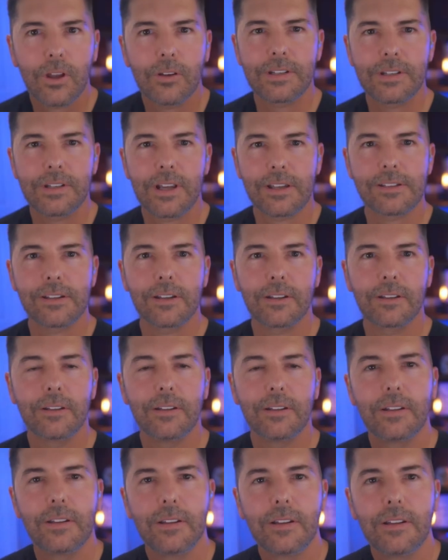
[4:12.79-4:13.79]
Fantastic.
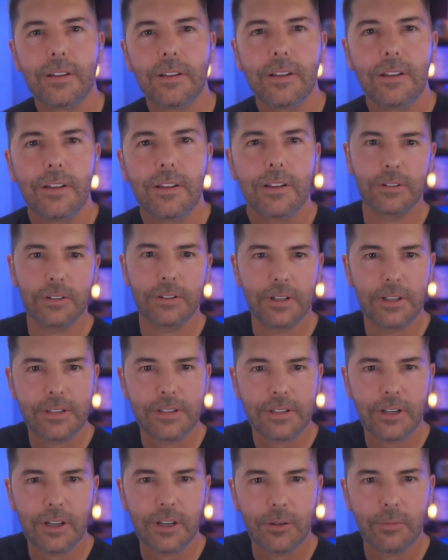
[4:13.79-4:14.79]
Let's
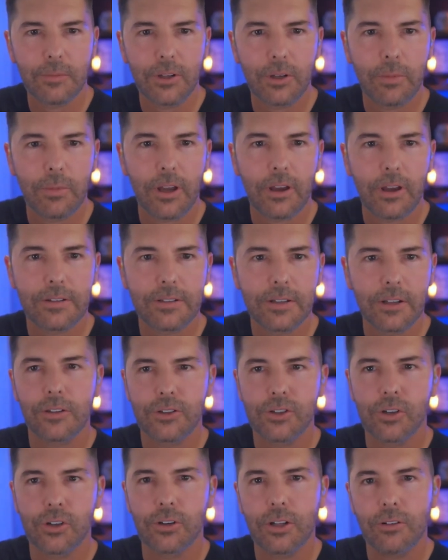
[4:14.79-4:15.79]
talk a bit about the
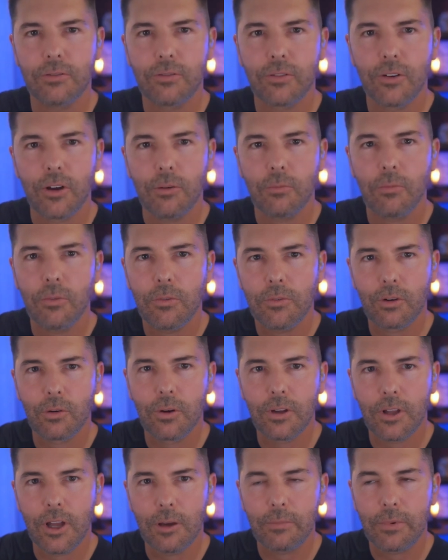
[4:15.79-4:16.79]
journey from
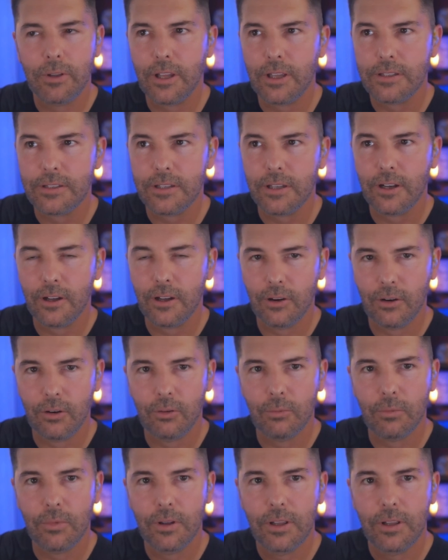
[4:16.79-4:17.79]
growing up at
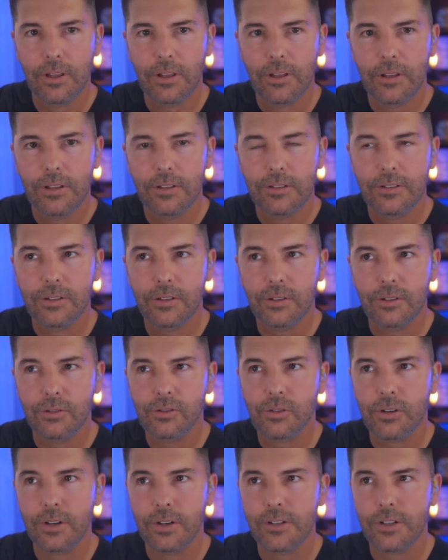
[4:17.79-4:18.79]
home
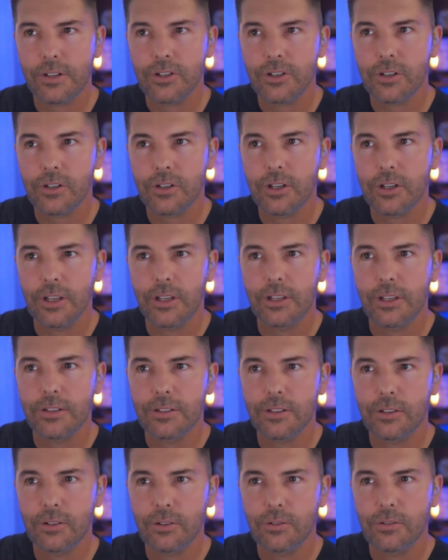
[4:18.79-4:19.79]
to transitioning
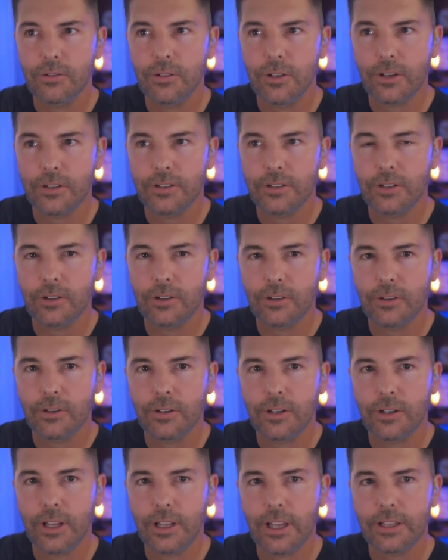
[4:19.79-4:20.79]
into young adulthood.